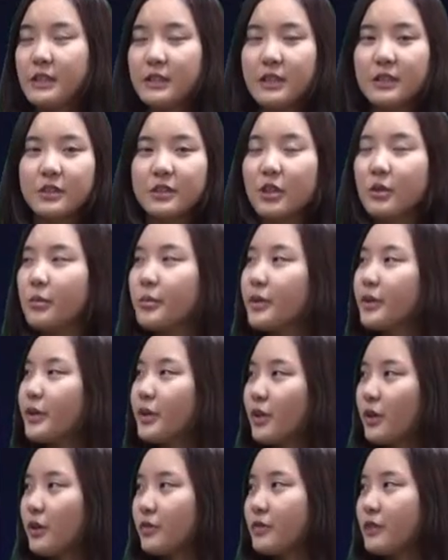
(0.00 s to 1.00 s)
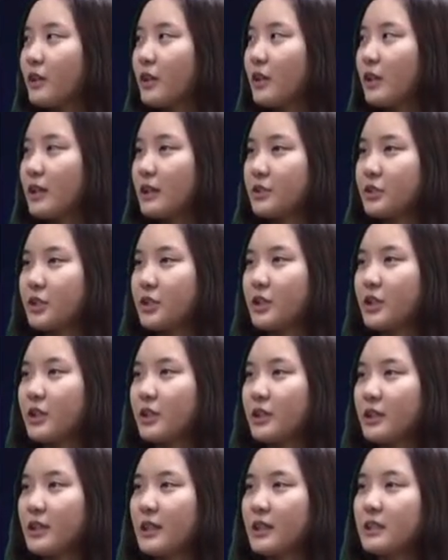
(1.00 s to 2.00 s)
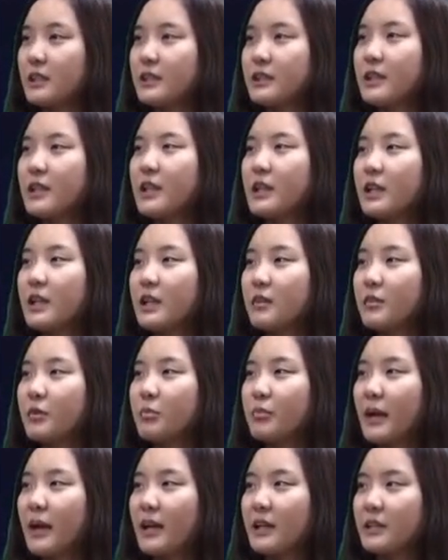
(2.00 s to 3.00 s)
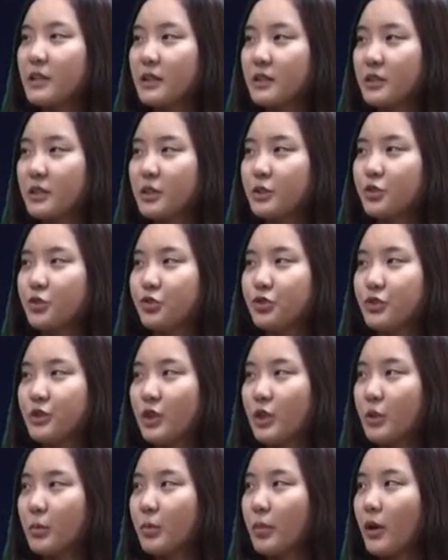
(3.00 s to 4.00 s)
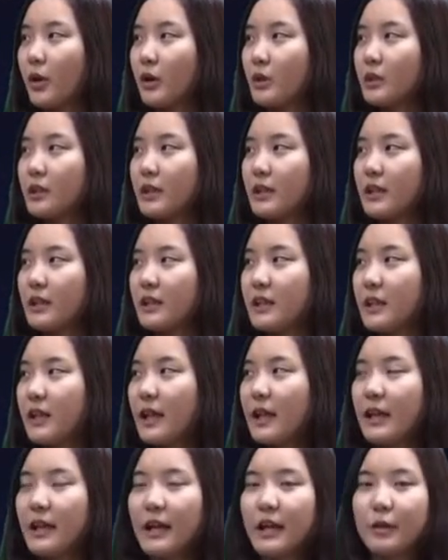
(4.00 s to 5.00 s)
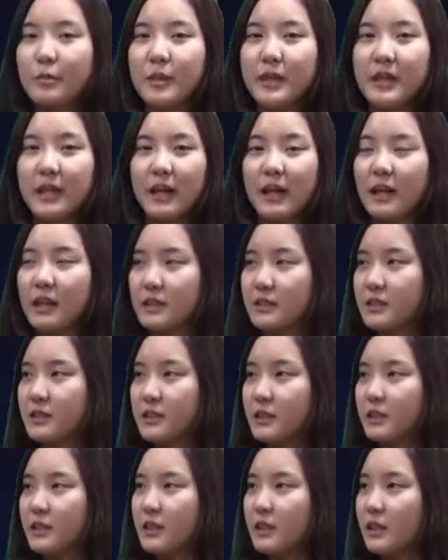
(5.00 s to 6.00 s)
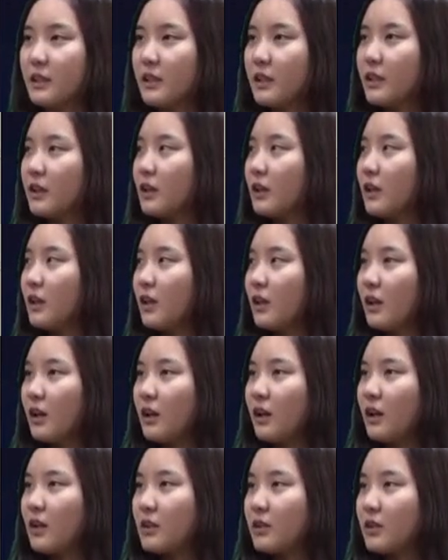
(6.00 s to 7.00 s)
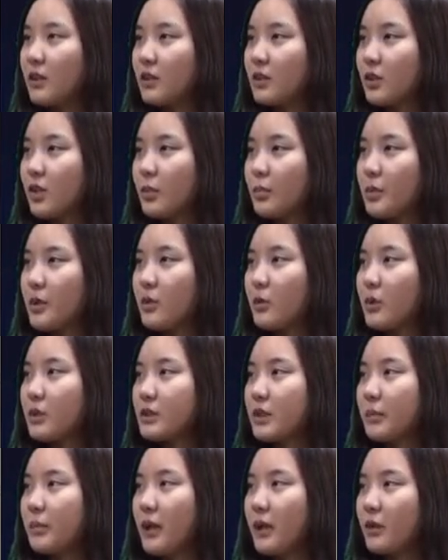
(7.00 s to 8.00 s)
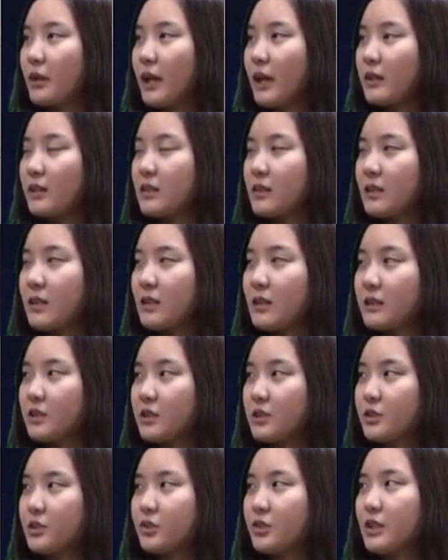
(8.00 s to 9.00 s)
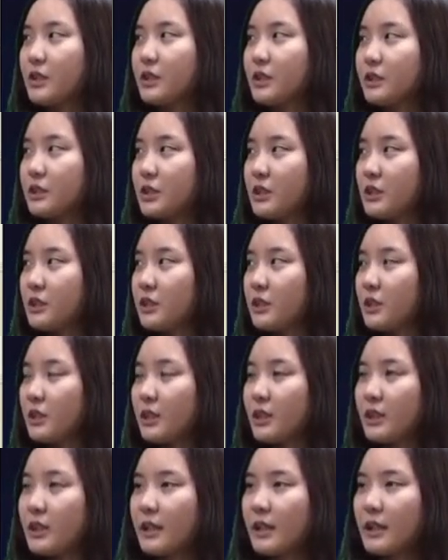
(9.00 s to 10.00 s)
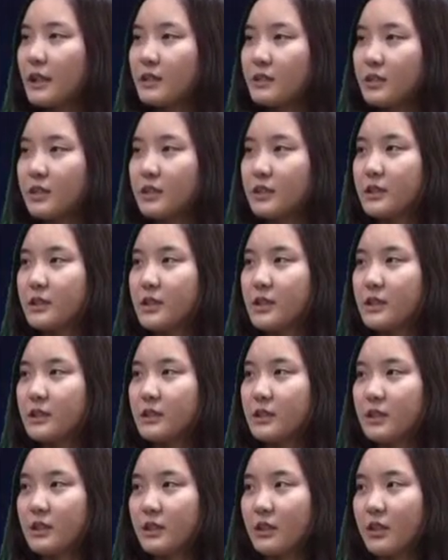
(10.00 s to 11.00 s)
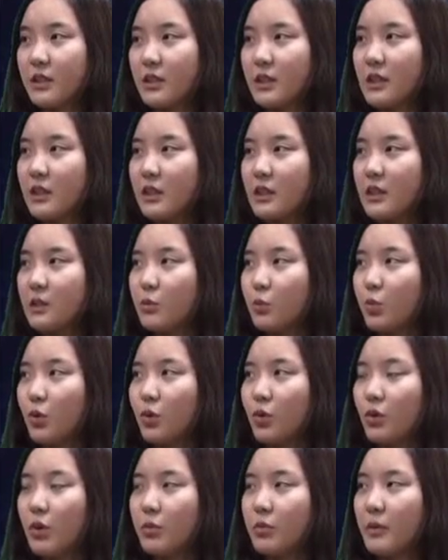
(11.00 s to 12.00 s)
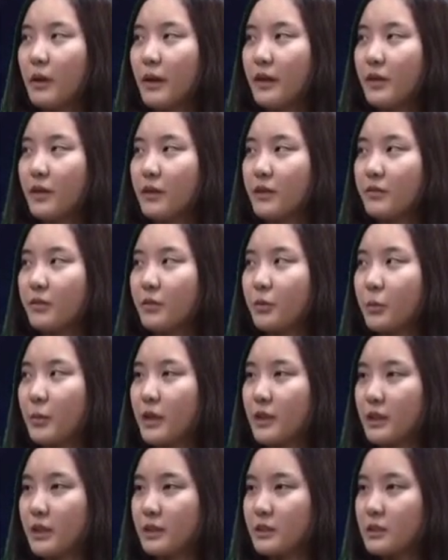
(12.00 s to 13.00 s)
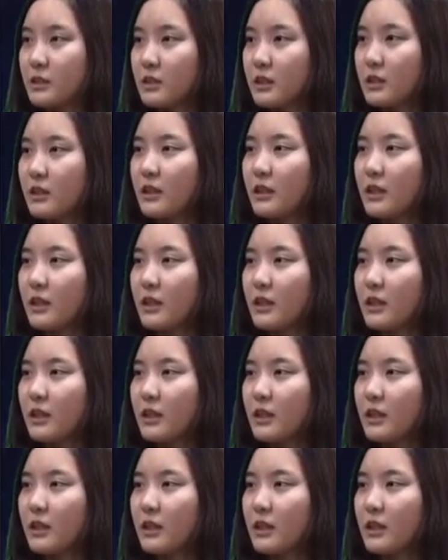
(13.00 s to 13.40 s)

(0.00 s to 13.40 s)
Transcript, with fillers: is a summary of the lecture contents given by Dr. Junseong Park in KIB KAIST. The topic was about anti-cancer strategy targeting cancer cell signaling in rural bioinformatics.